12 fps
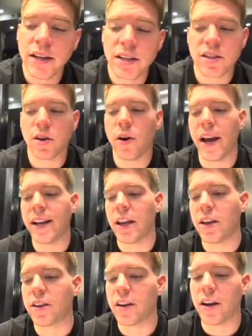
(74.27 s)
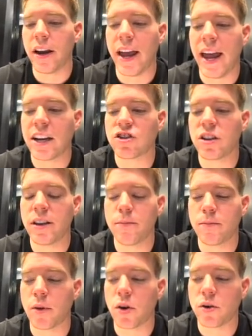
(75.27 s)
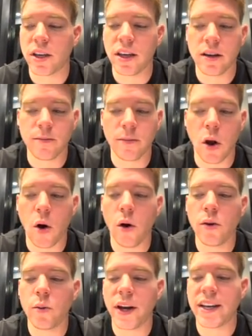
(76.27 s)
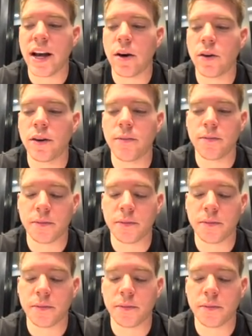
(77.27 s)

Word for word: So, and it actually broke here all the way down